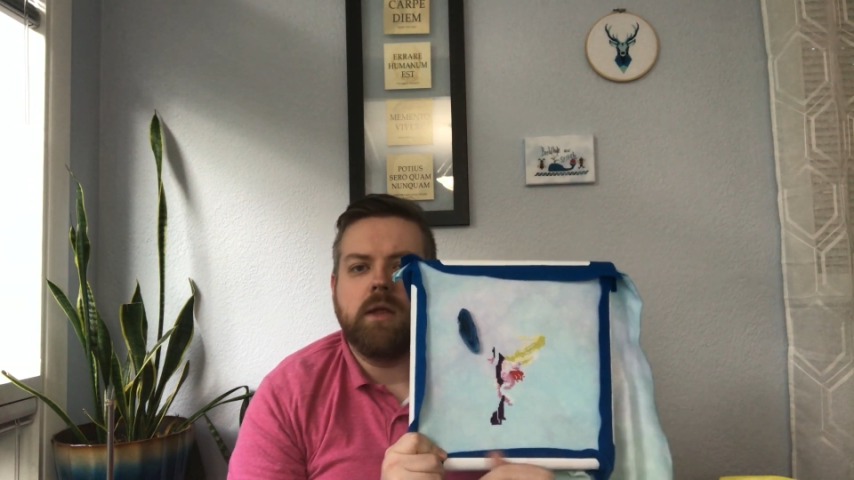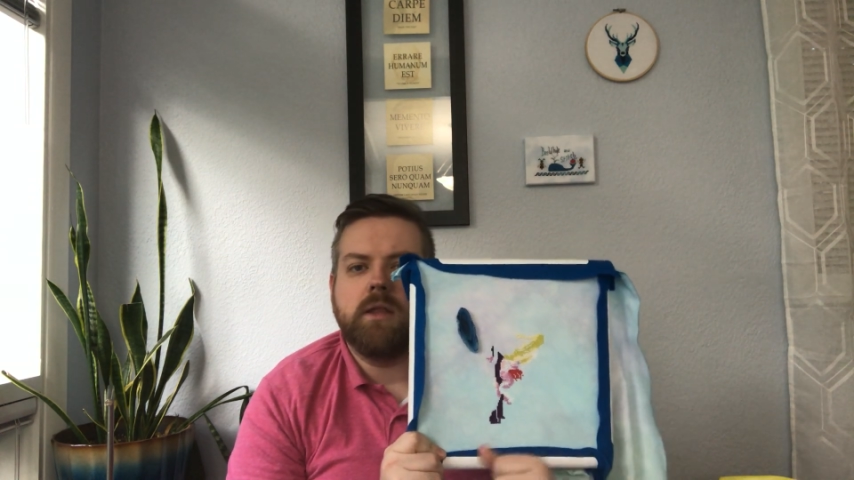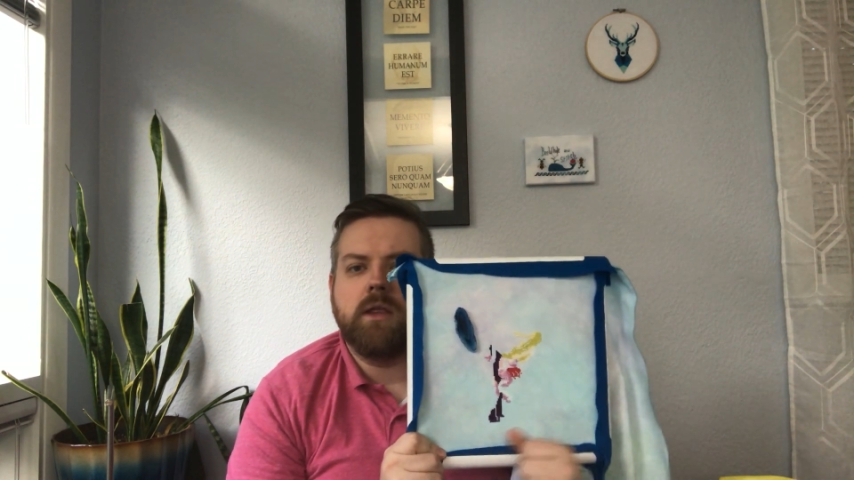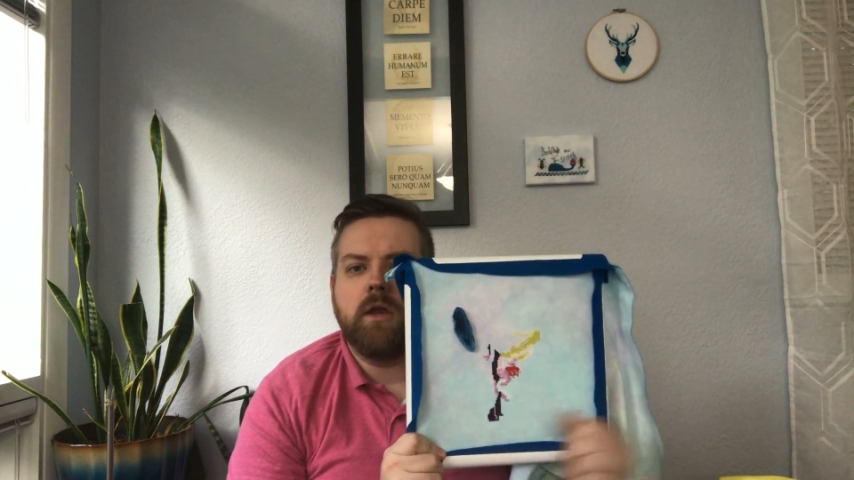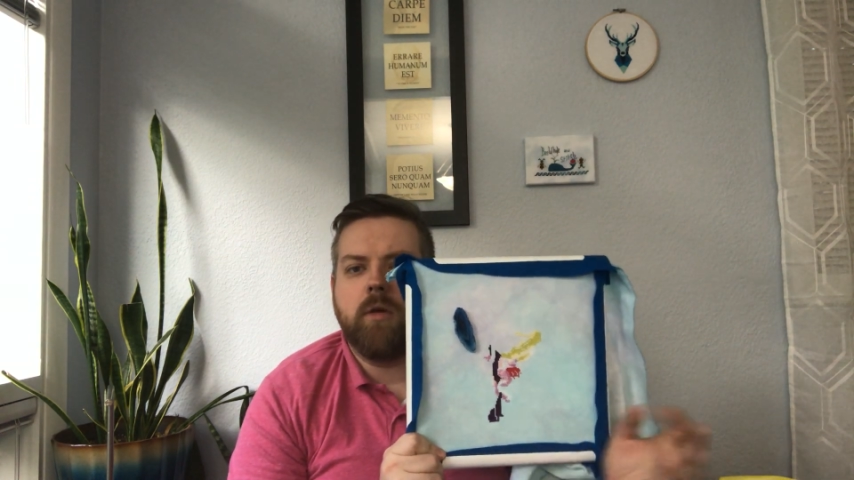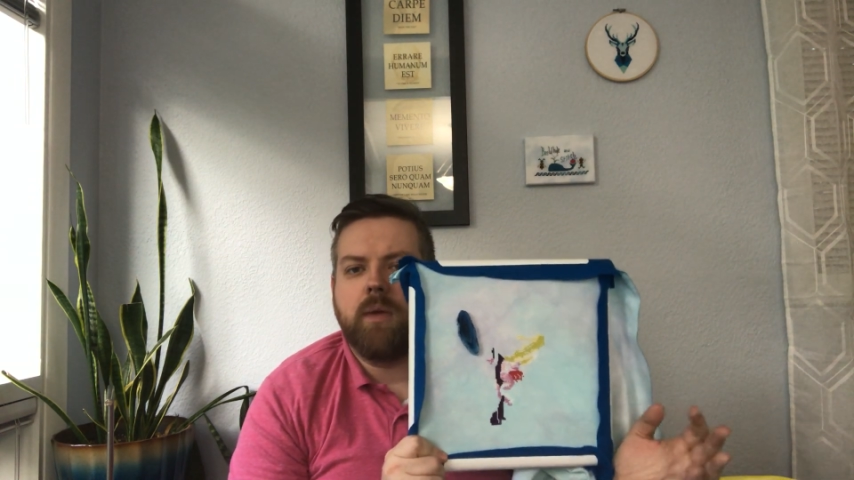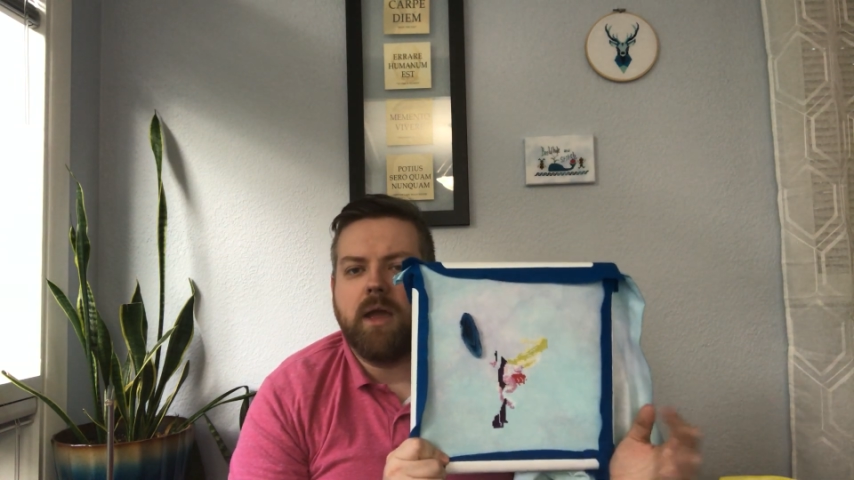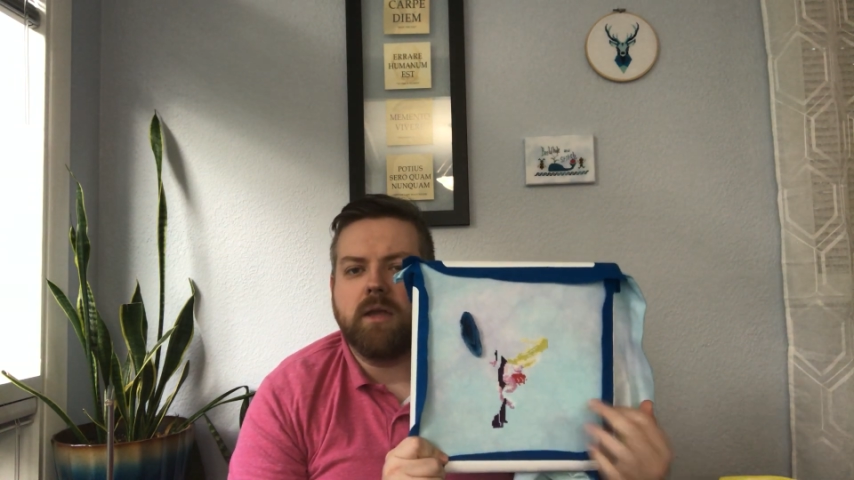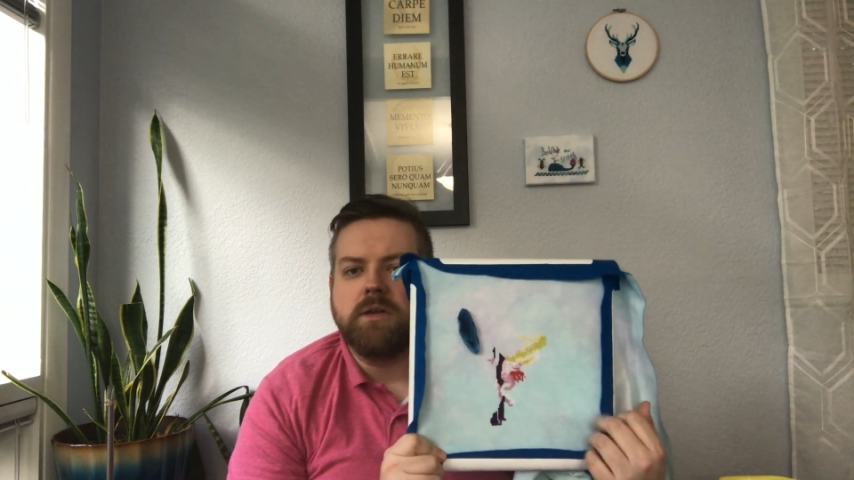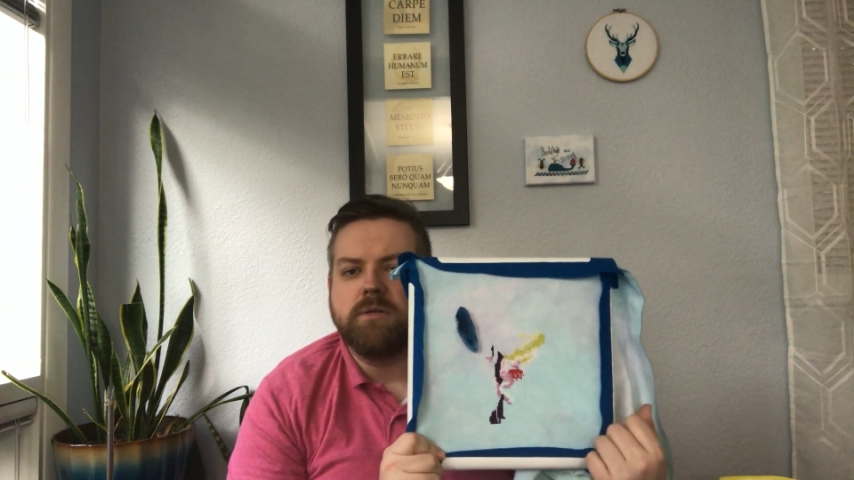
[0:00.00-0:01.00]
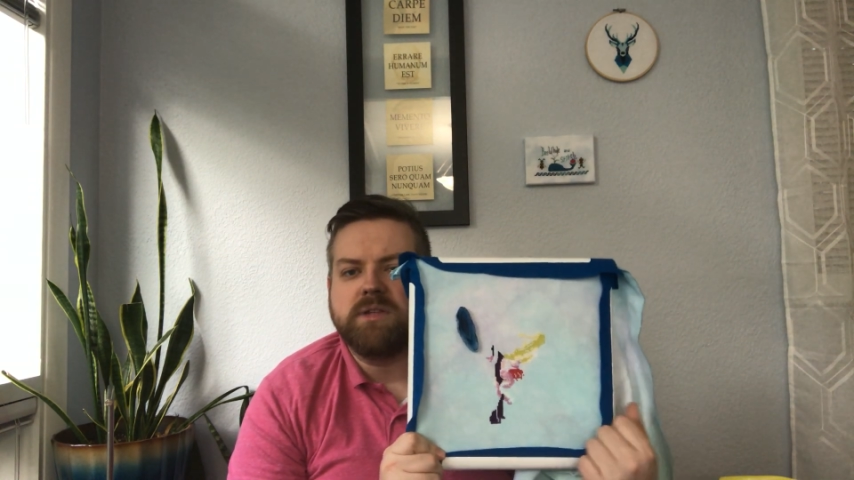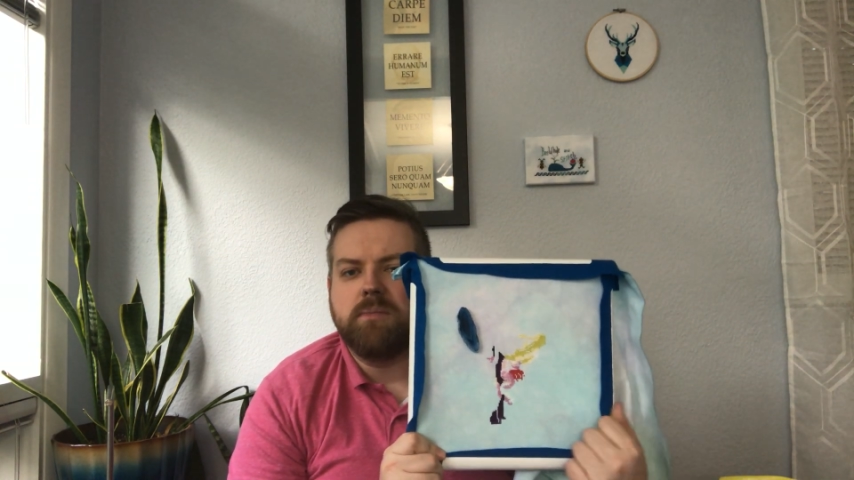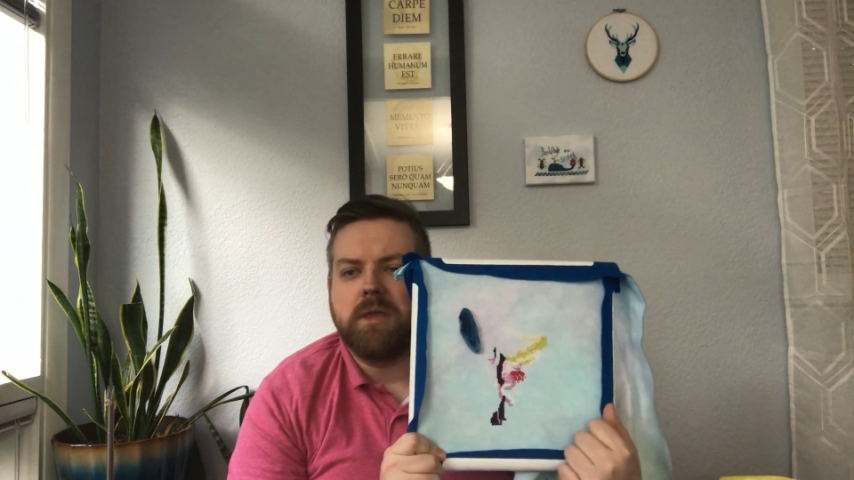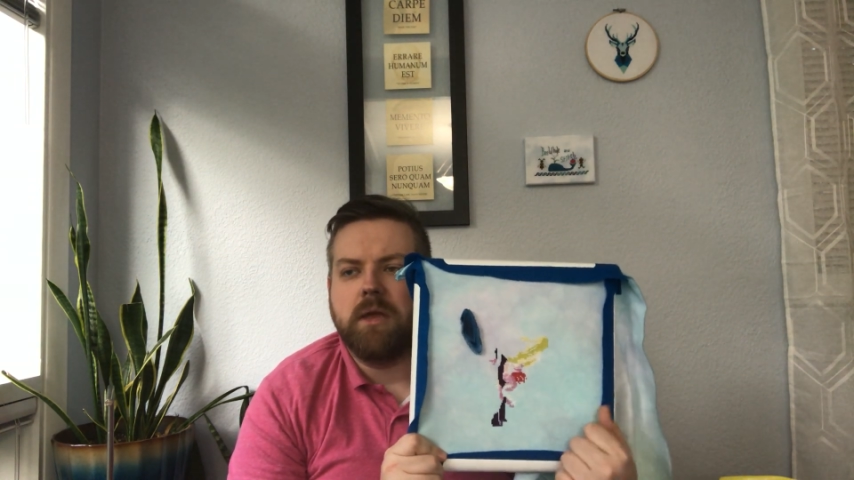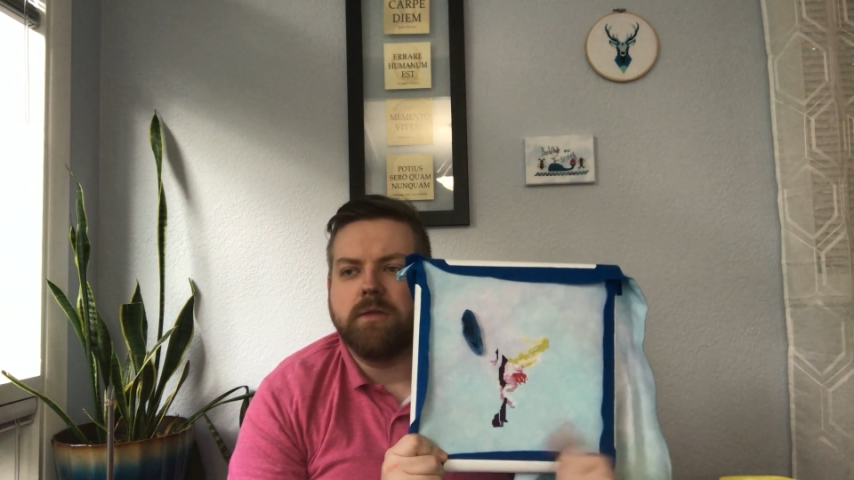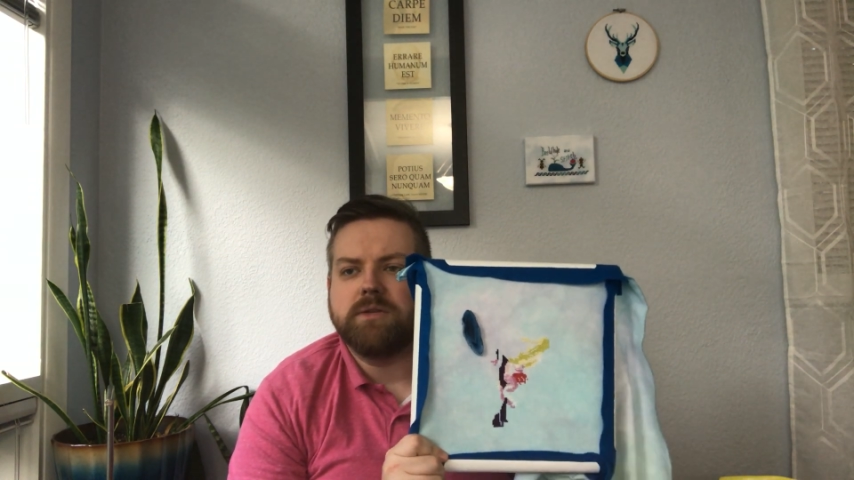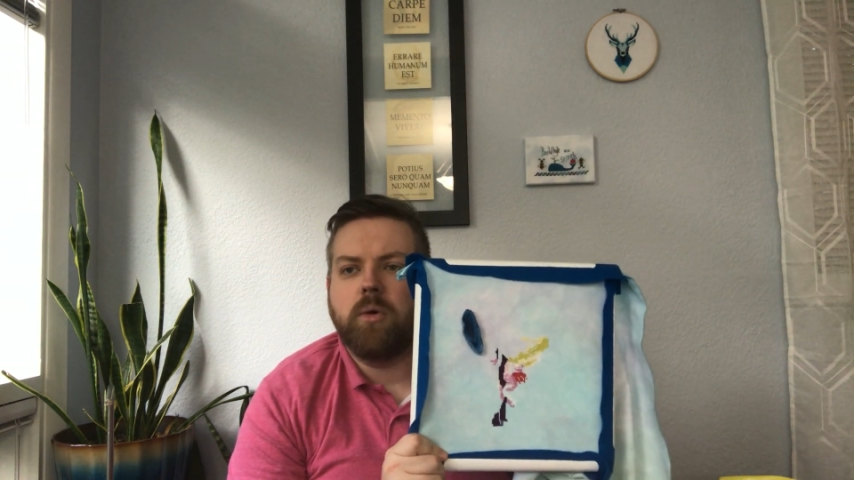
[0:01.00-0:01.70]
and then go back and do something else,